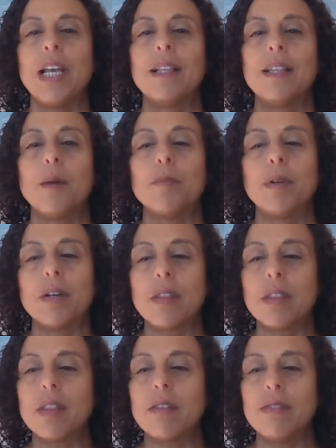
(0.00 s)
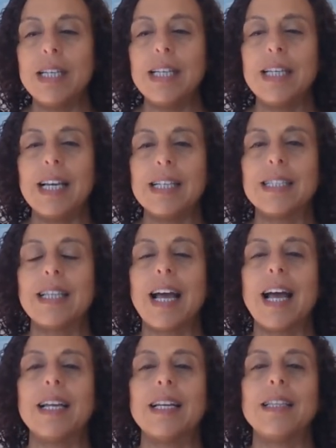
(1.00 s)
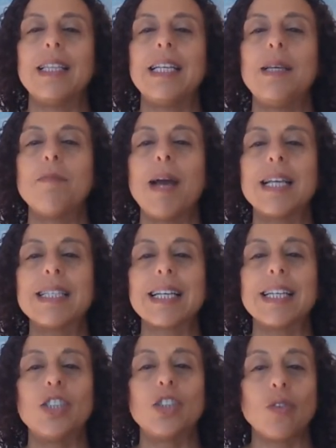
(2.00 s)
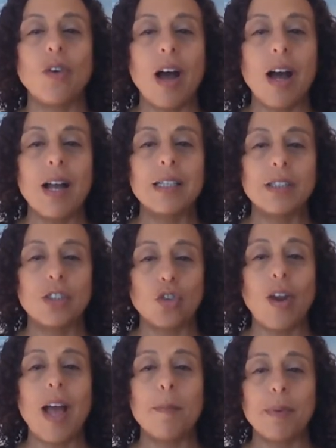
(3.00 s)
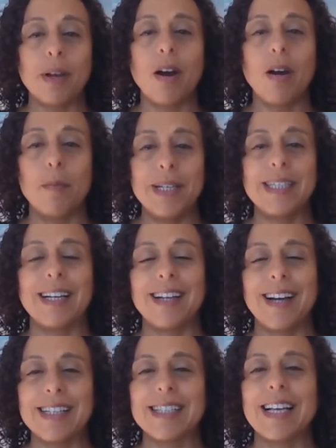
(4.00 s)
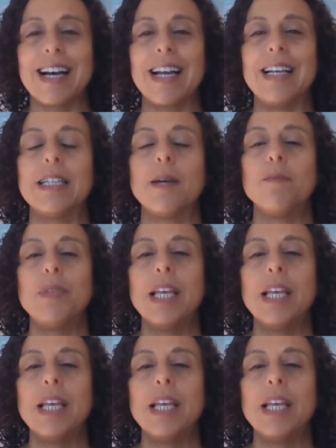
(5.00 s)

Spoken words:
Number three is that the mask can trap carbon dioxide